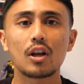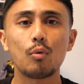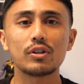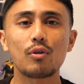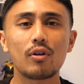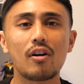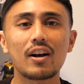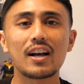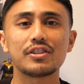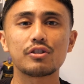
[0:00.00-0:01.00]
What's going
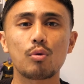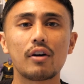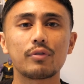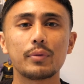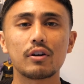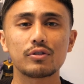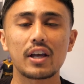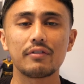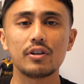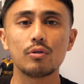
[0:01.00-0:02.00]
on, guys? It's Rob from Heroes
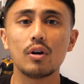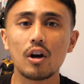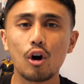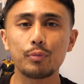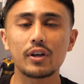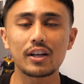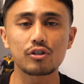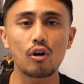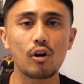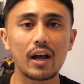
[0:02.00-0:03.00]
Avenue. Hope you
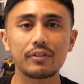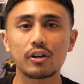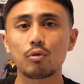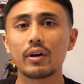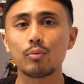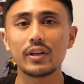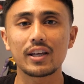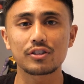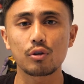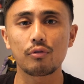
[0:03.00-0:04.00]
guys are all having a great
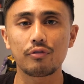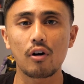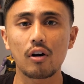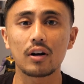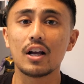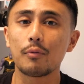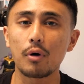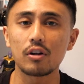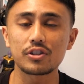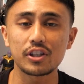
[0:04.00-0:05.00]
weekend so far.
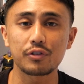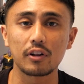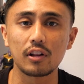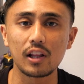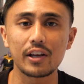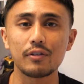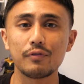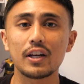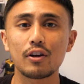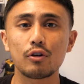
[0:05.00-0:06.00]
Apologize for the delay in
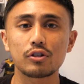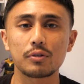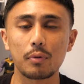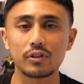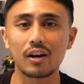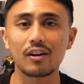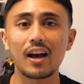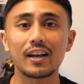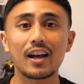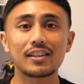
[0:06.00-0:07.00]
videos. Both Darren
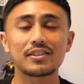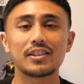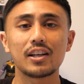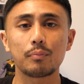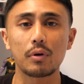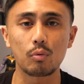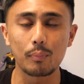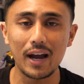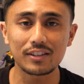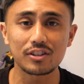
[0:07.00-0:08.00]
and I got sick, but we're
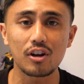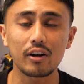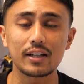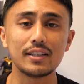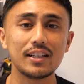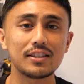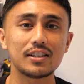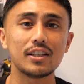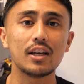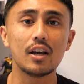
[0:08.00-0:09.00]
back to talking
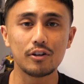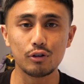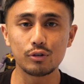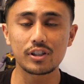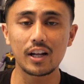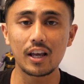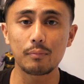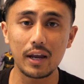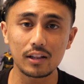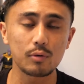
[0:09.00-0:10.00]
DC news
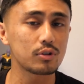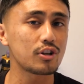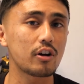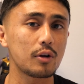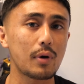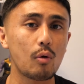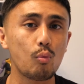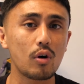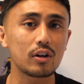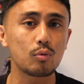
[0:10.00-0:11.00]
today. Mainly, we're talking
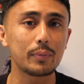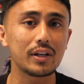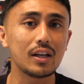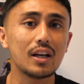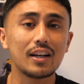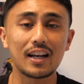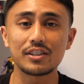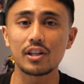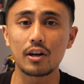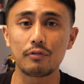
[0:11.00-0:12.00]
about Wonder Woman
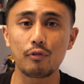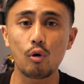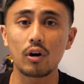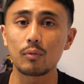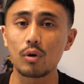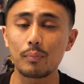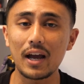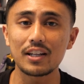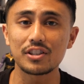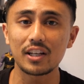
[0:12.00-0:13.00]
1984 and what
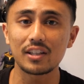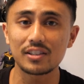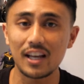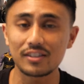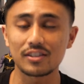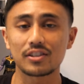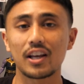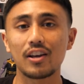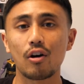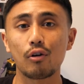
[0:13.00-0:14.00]
Patty Jenkins has to
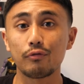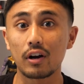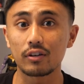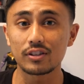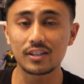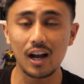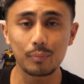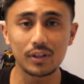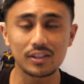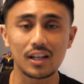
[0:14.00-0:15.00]
say on various
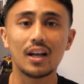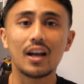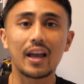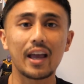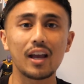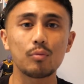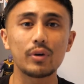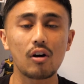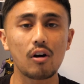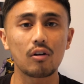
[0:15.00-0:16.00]
topics. And
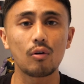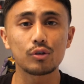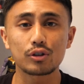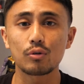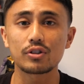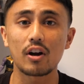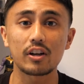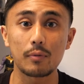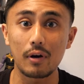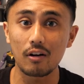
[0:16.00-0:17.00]
we are also
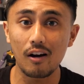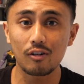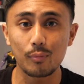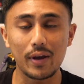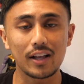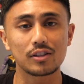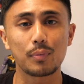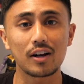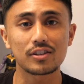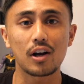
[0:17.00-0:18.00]
talking about Aquaman's
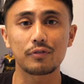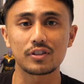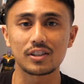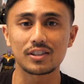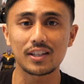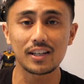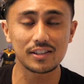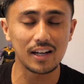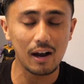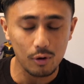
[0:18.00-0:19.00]
box office
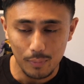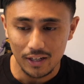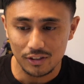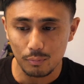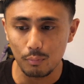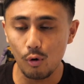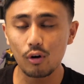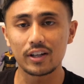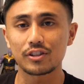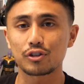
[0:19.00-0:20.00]
success and how it makes
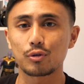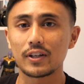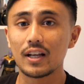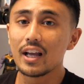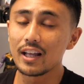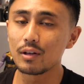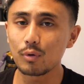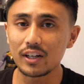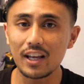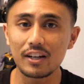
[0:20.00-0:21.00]
more history. And then
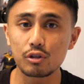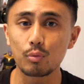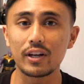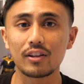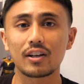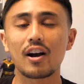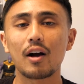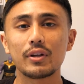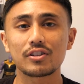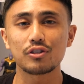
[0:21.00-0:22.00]
we're going to get into reading the
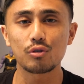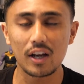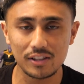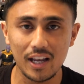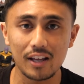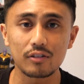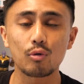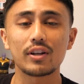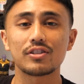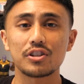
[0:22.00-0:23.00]
comments because you guys had
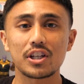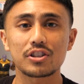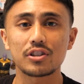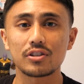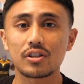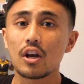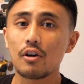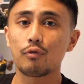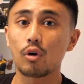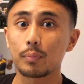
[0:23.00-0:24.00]
great suggestions
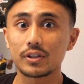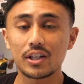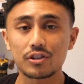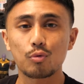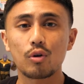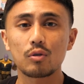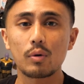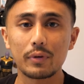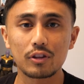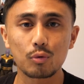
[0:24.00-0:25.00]
for a potential Wonder
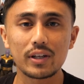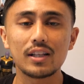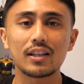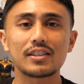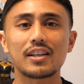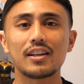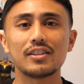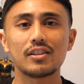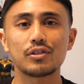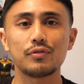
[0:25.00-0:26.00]
Woman 3. Let's get
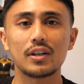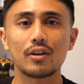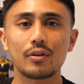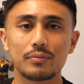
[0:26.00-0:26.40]
into this video.